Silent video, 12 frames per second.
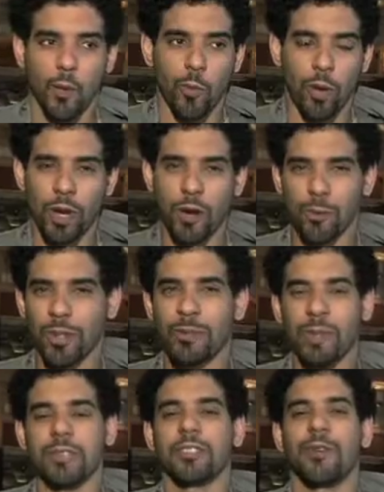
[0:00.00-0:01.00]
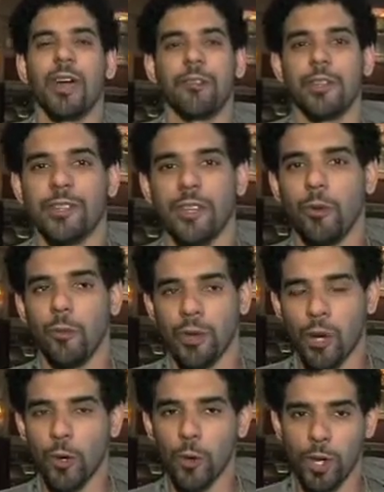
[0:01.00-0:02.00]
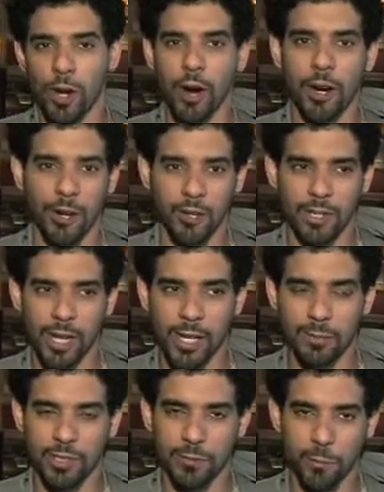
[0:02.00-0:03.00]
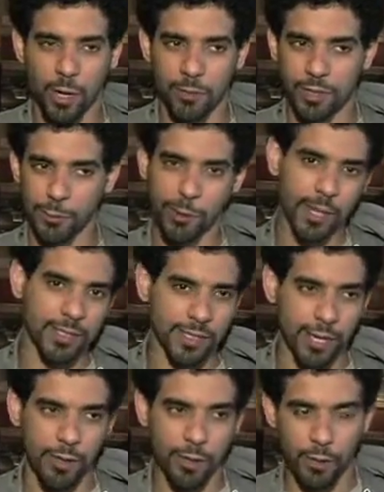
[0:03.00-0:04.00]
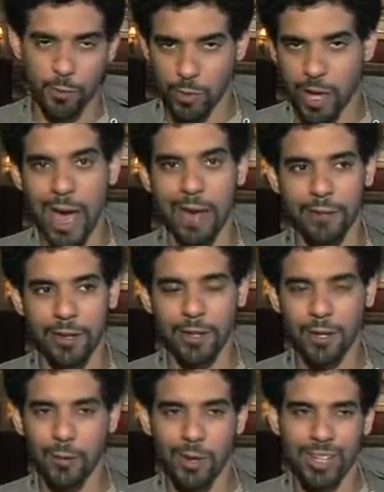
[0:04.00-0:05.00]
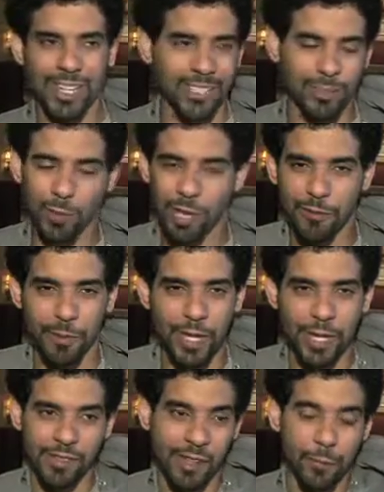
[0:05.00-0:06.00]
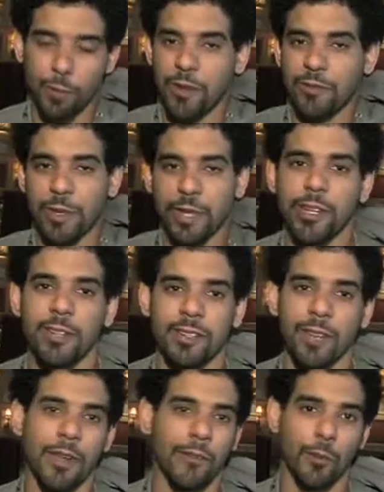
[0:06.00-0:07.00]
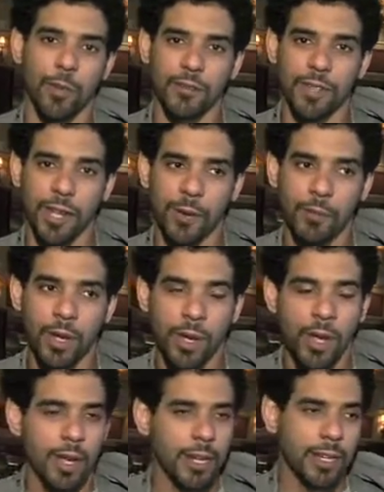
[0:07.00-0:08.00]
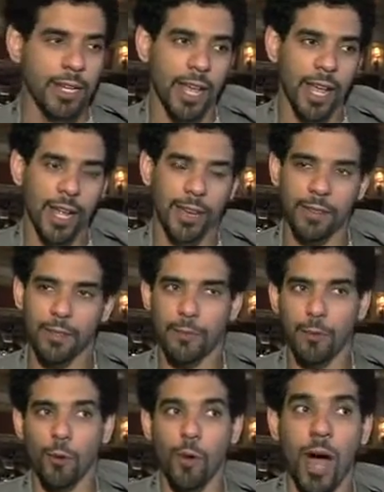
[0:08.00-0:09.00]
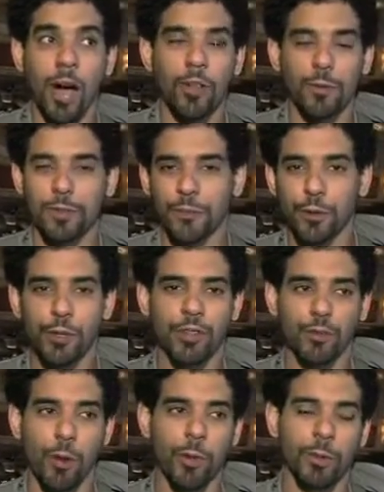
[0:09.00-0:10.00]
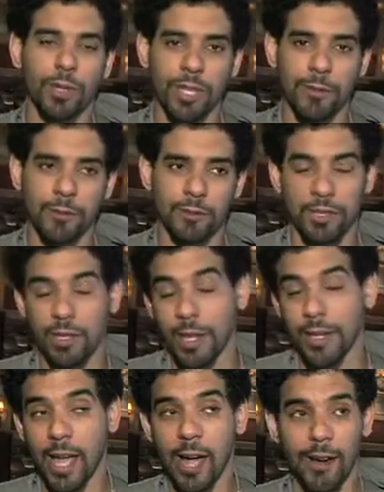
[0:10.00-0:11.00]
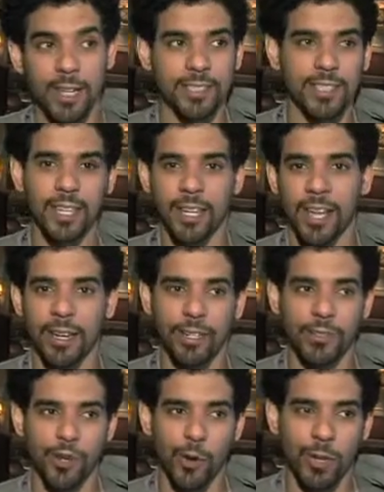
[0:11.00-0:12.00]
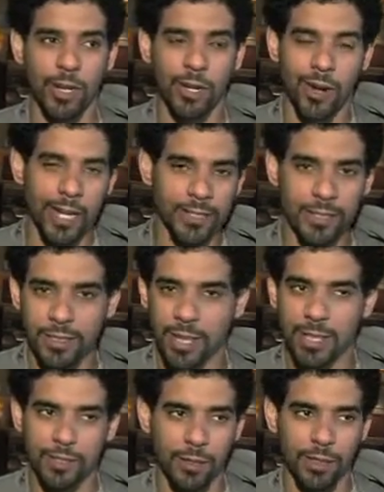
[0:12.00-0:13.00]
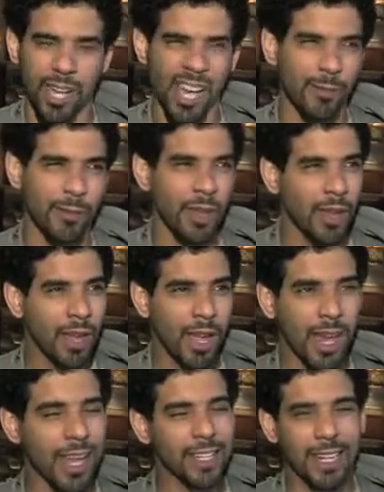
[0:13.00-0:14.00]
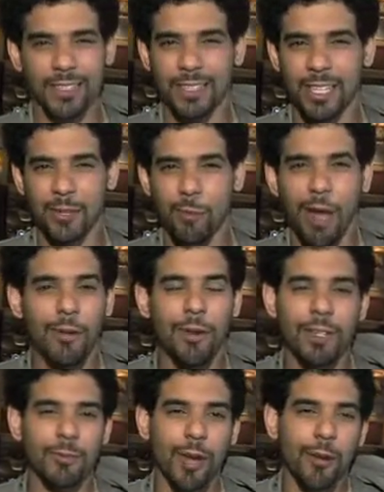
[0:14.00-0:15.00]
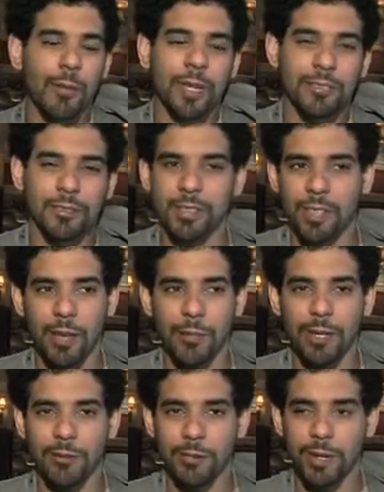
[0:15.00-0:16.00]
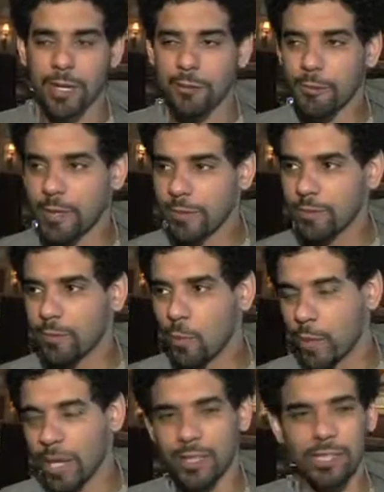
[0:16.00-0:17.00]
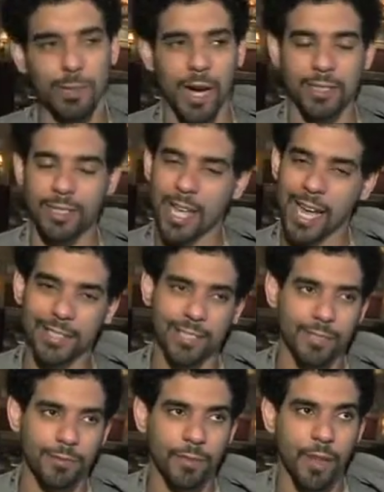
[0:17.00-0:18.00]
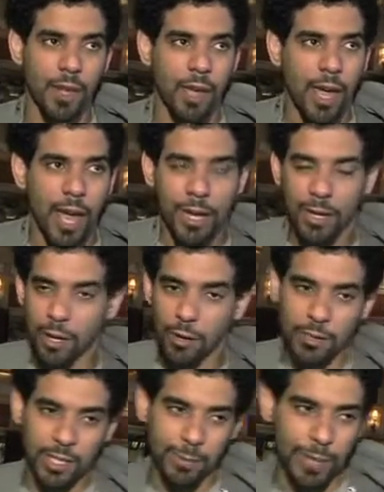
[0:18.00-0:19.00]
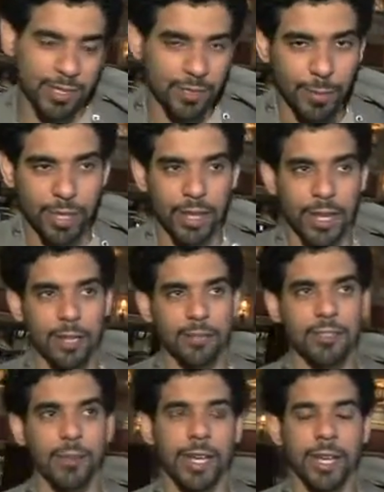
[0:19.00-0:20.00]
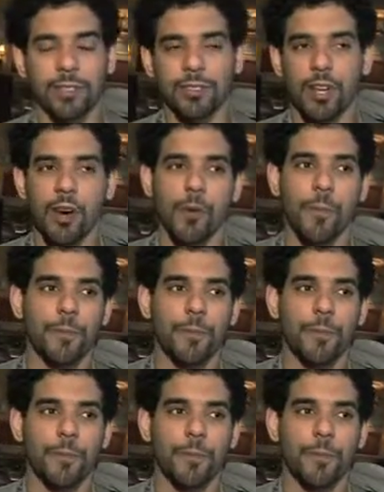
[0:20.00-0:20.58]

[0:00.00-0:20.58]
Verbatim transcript: we don't really mess around with each other. We know where we are at all times. If one of us re-raises the other, we have it. You know, he doesn't bluff me. He's never bluffed me in years. I've never bluffed him. And for a while, there was a few years where I wouldn't believe him, just like now. And I stick it in, and he'd show me, you know, aces, kings all the time. And I got to thinking, why do I, why do I mess with this guy? I mean, when, he, when, he, when we get in these pots, he has it, and he knows, and he makes some big laydowns to me. So